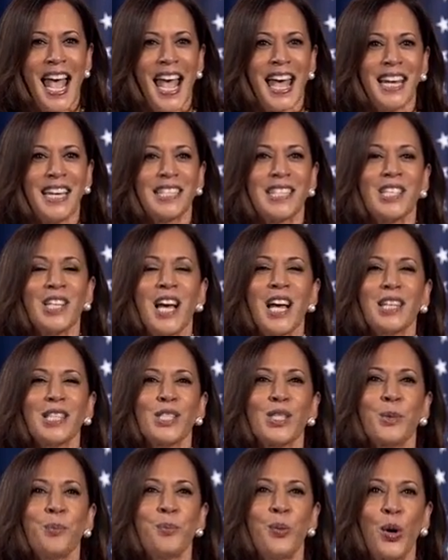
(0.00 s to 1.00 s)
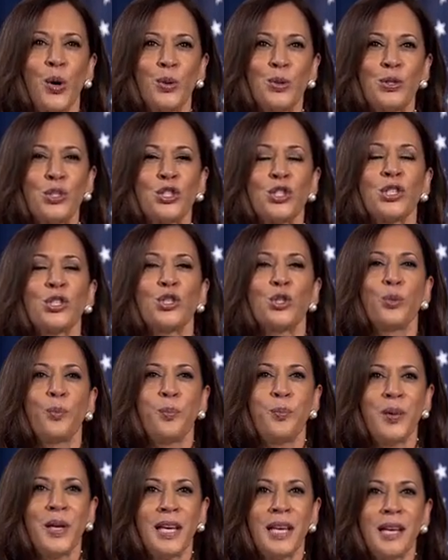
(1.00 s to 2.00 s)
And it's not supposed to
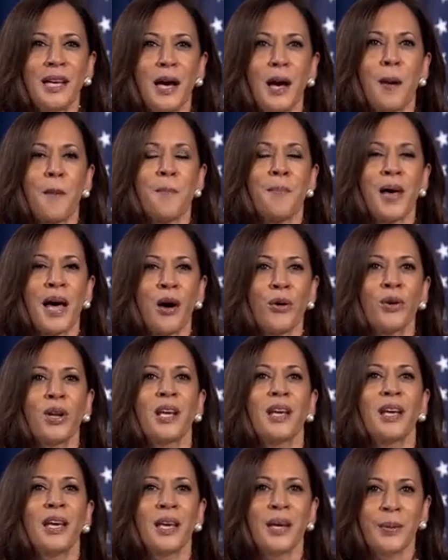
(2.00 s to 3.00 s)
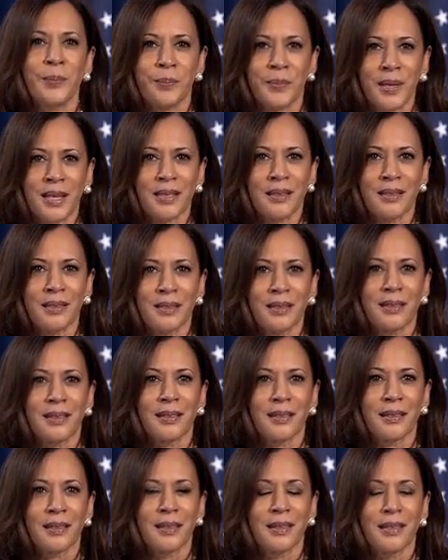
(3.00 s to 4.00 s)
be about him.
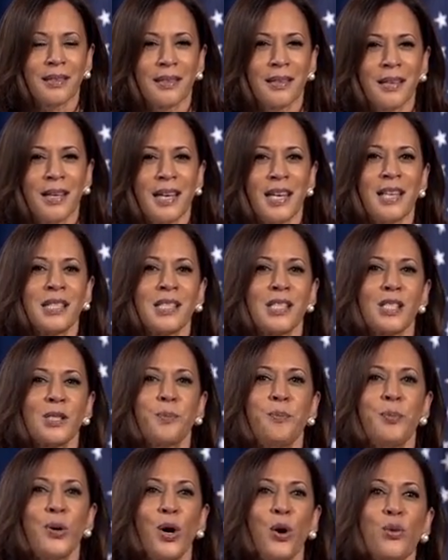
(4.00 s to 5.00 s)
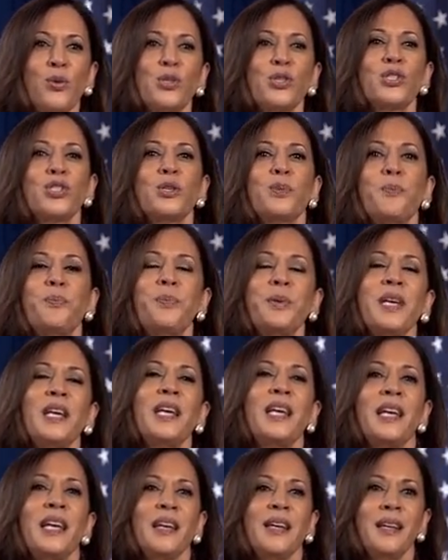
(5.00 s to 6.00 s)
It's supposed to
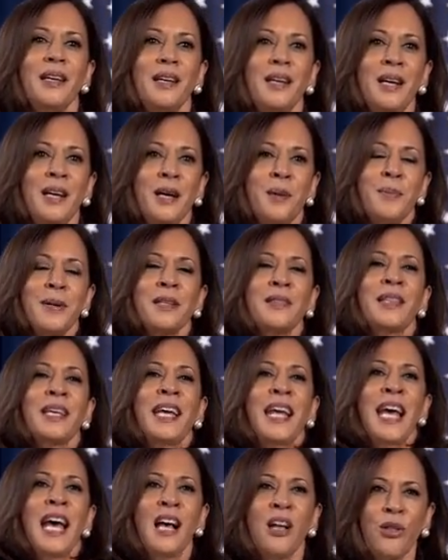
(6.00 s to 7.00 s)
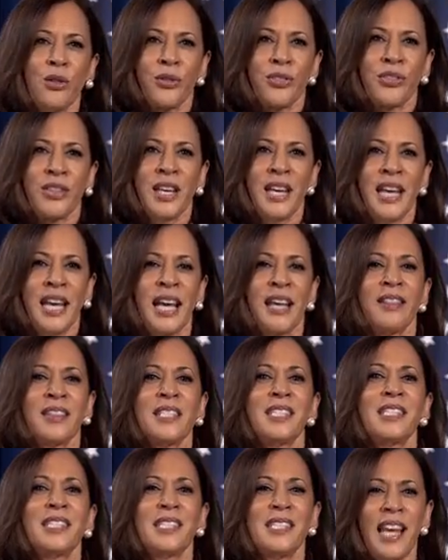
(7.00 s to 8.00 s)
be about the health and
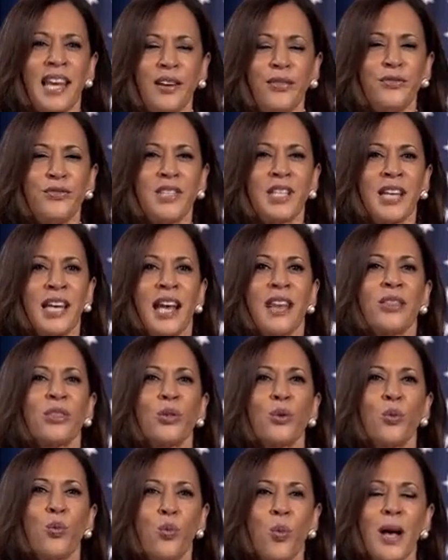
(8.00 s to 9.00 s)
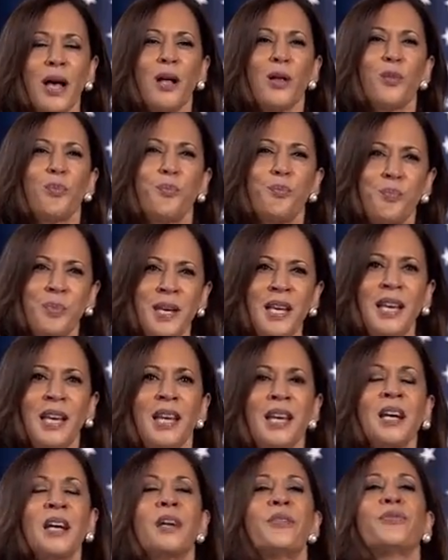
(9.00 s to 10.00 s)
the safety and the
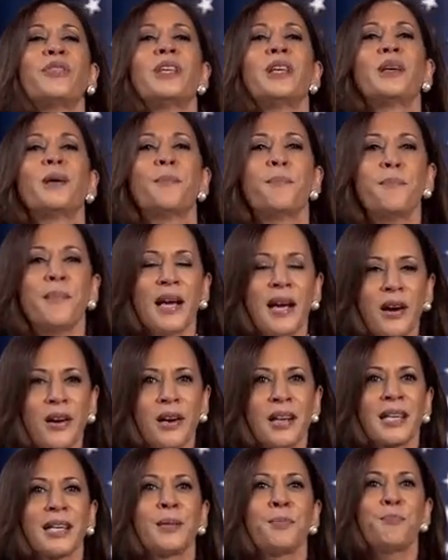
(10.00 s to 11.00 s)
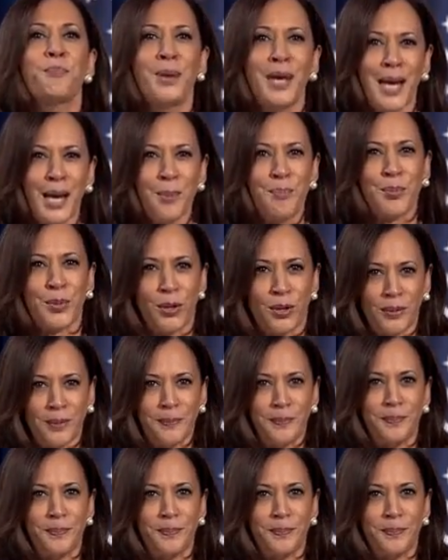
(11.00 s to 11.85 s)
well-being of the American people.